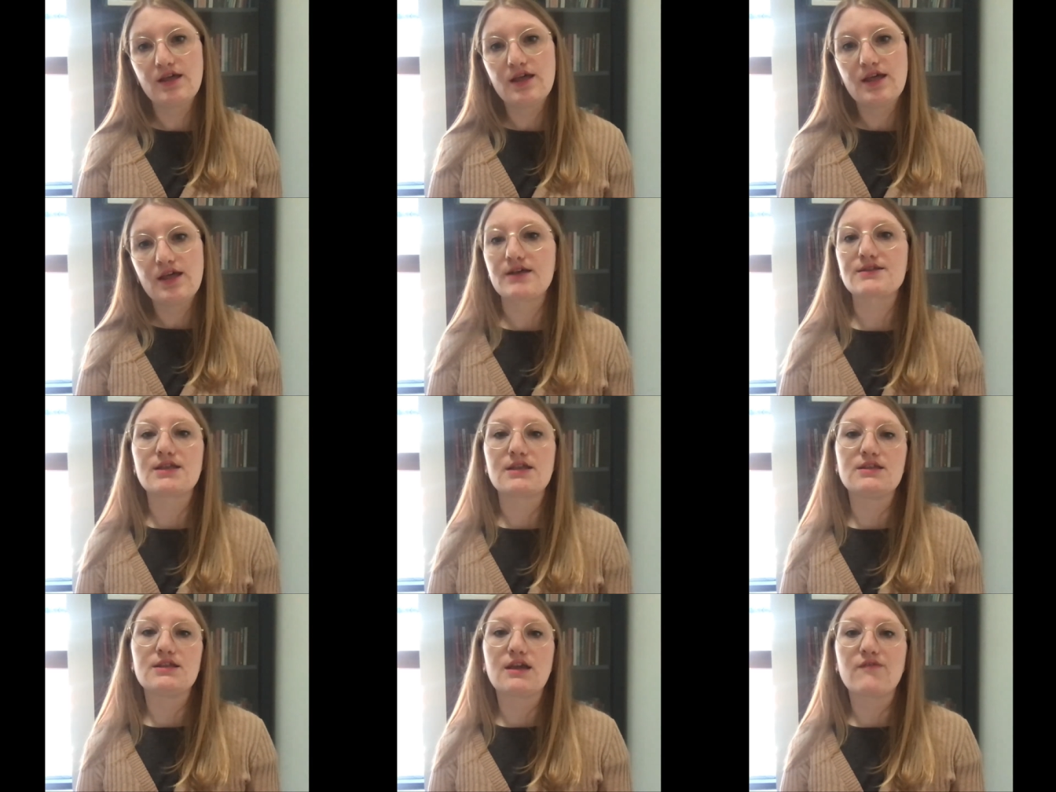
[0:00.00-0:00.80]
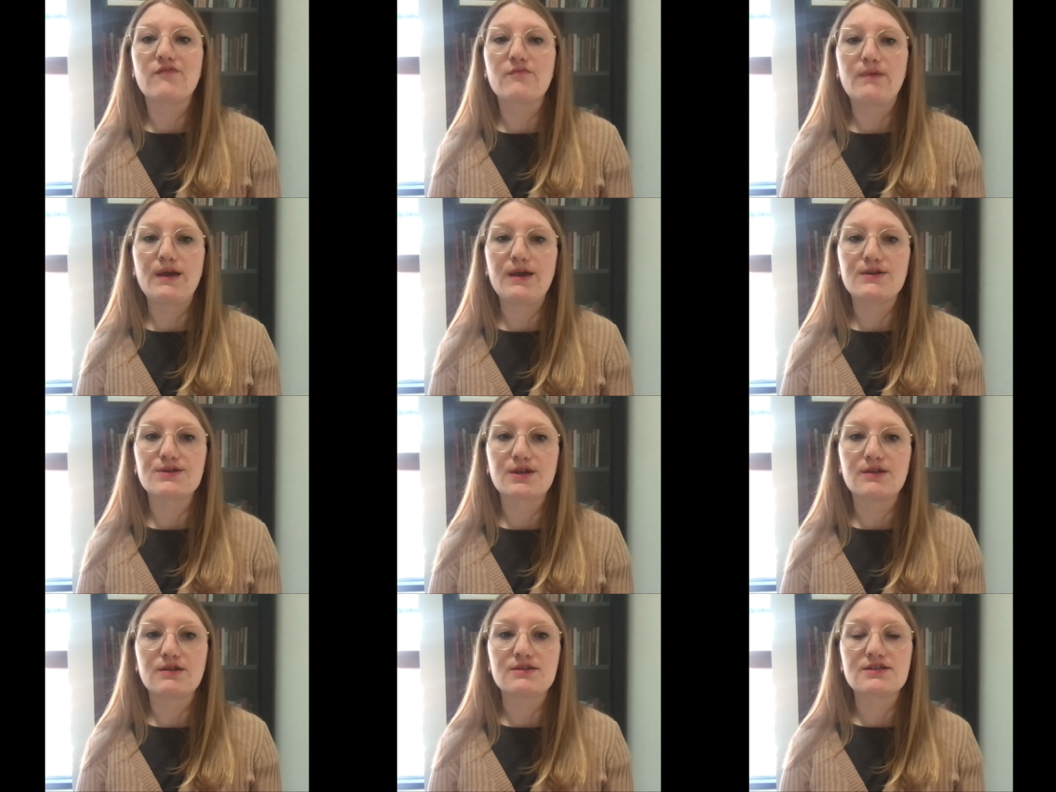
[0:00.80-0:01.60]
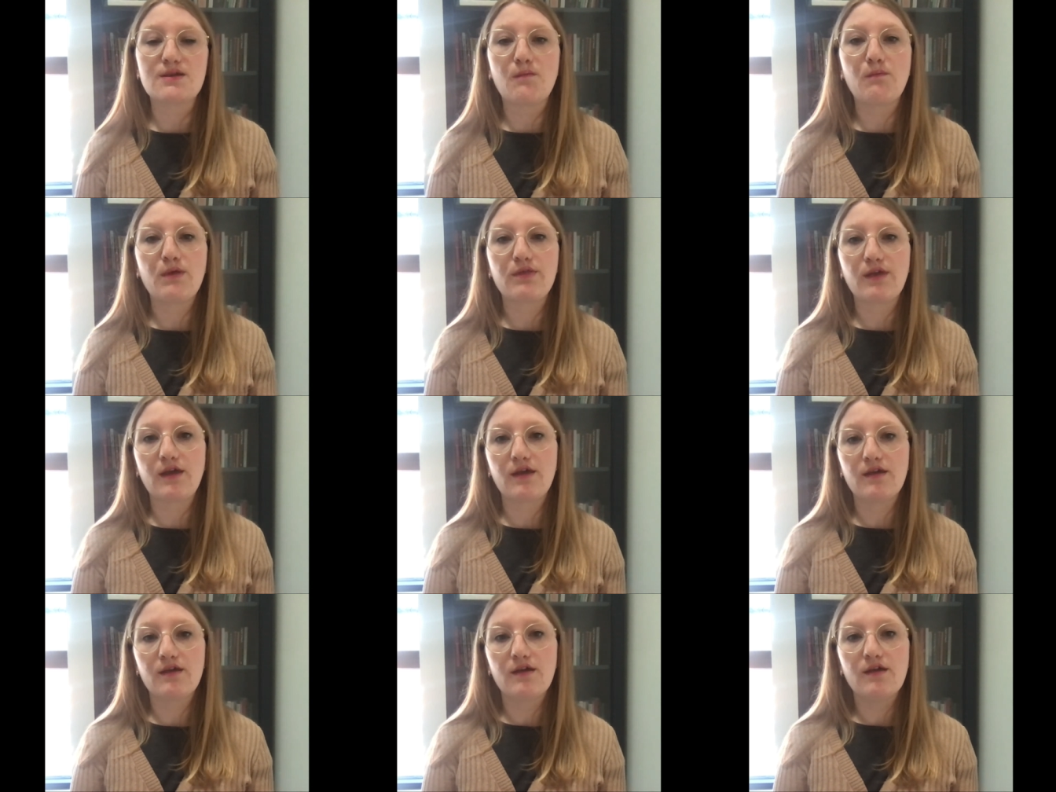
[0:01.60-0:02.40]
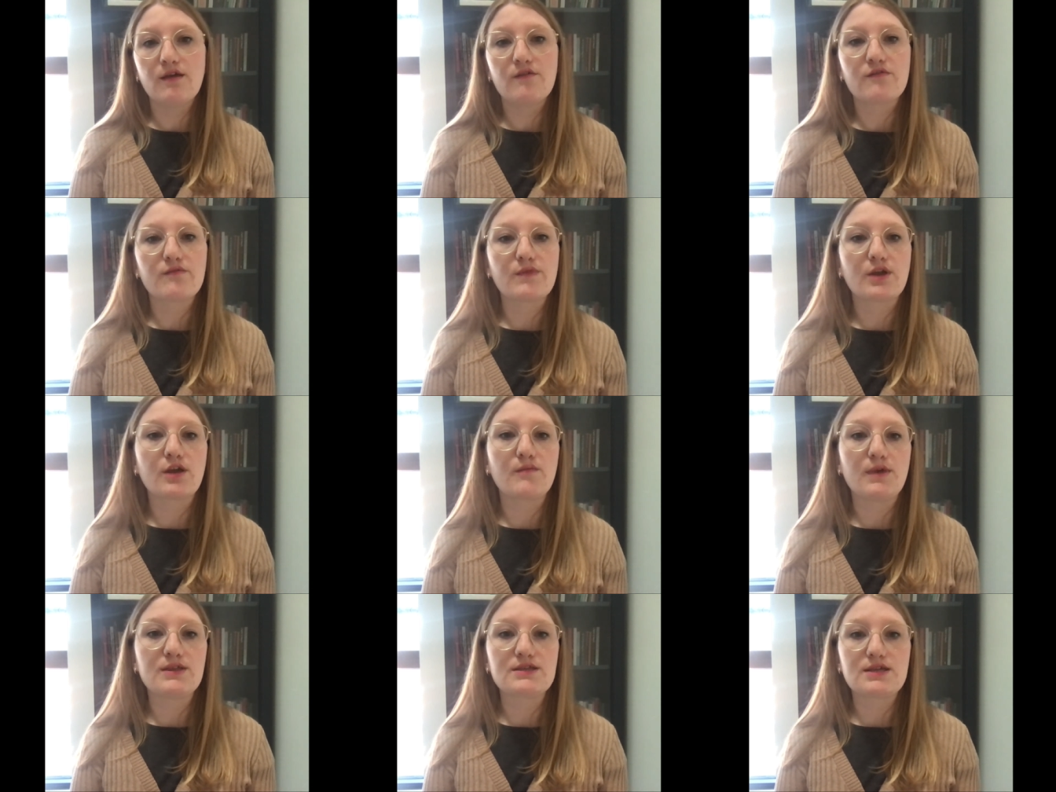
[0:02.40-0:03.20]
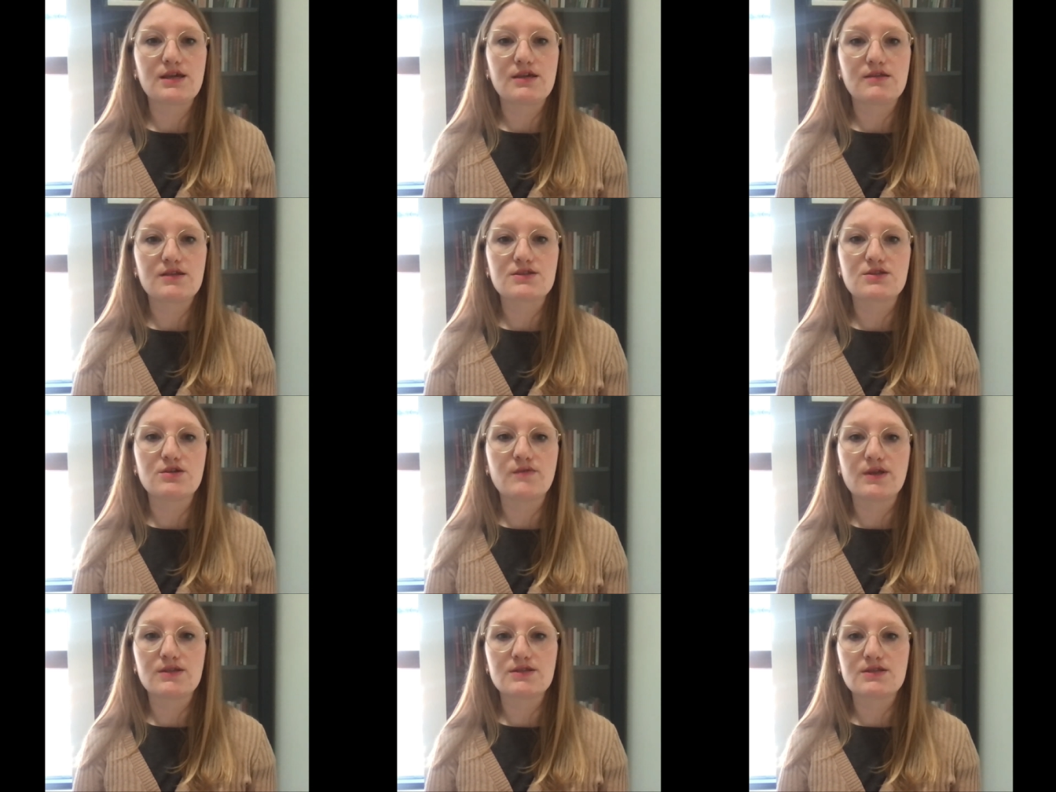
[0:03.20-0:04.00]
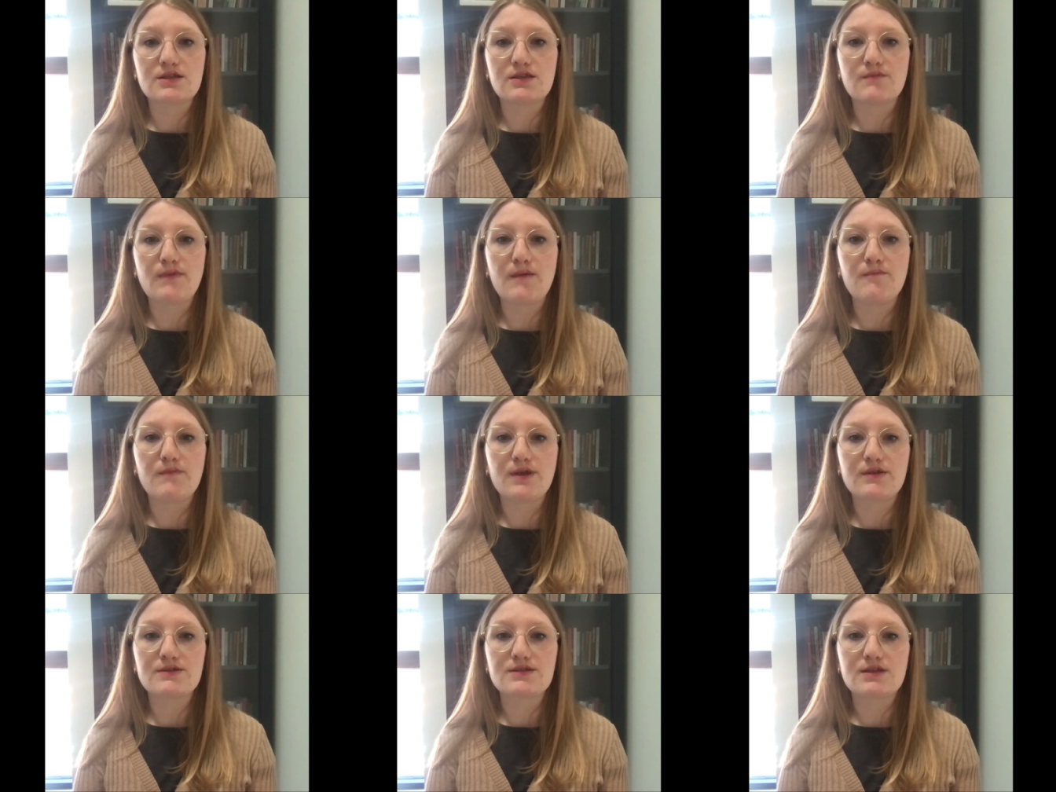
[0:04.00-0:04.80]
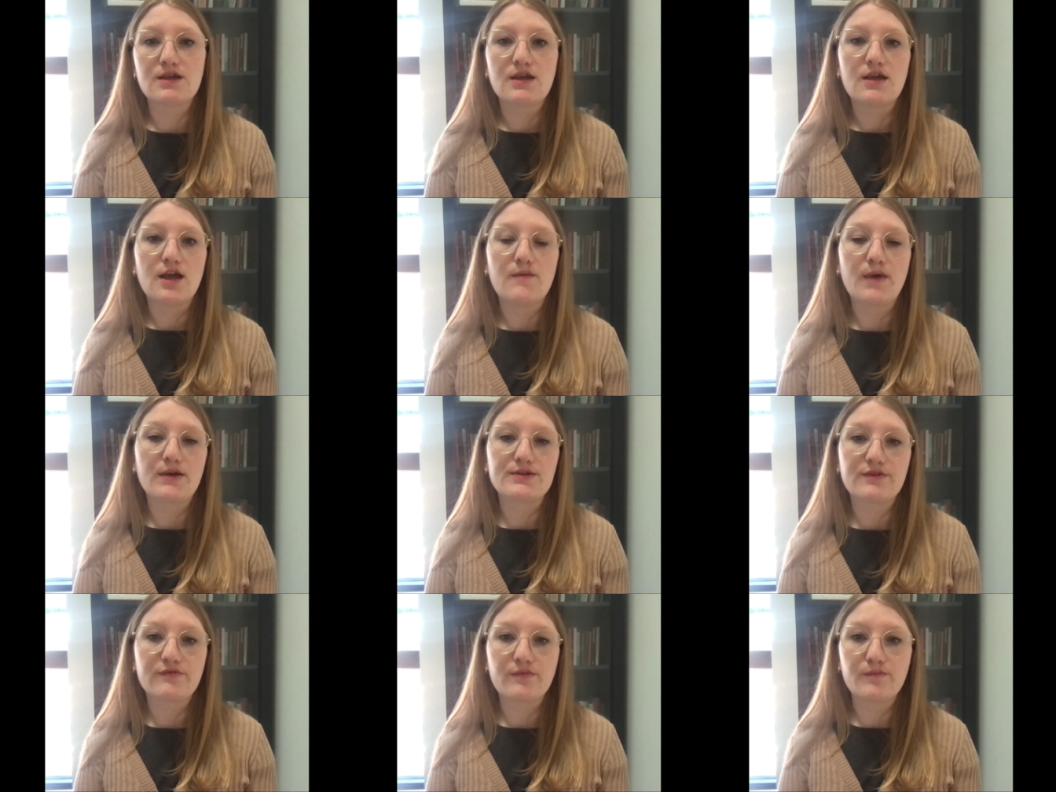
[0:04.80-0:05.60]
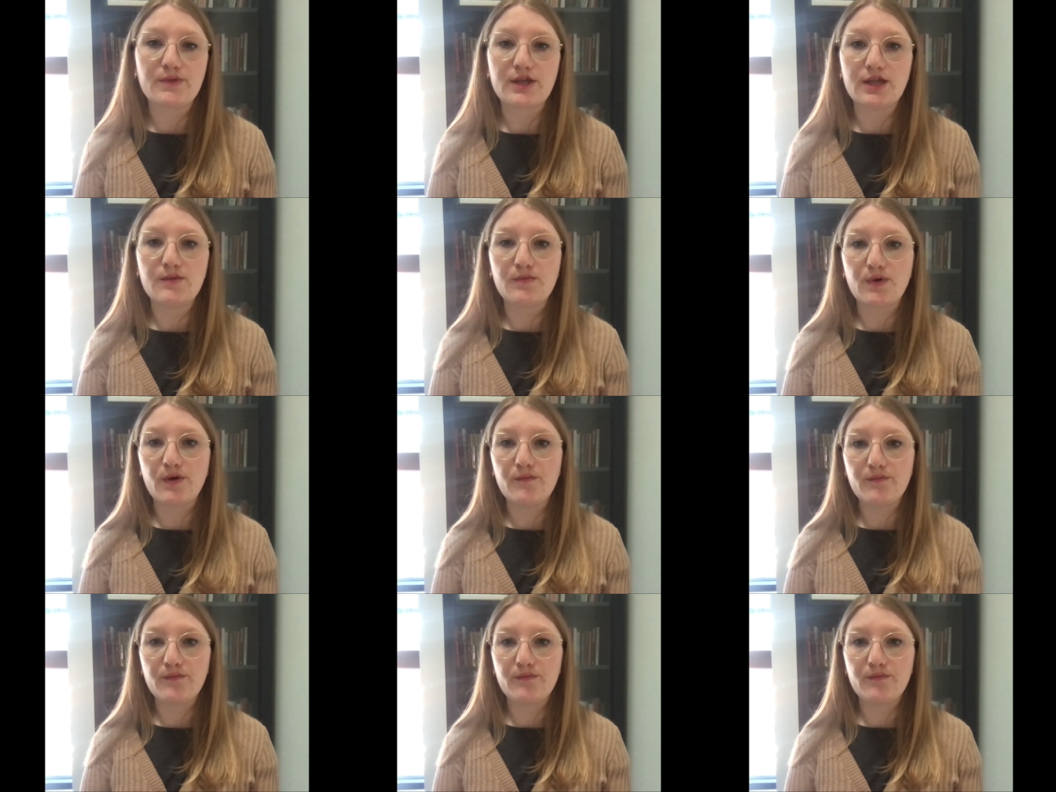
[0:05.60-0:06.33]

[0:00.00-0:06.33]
extending information and sympathy from the committee, the stewards, the members about different people.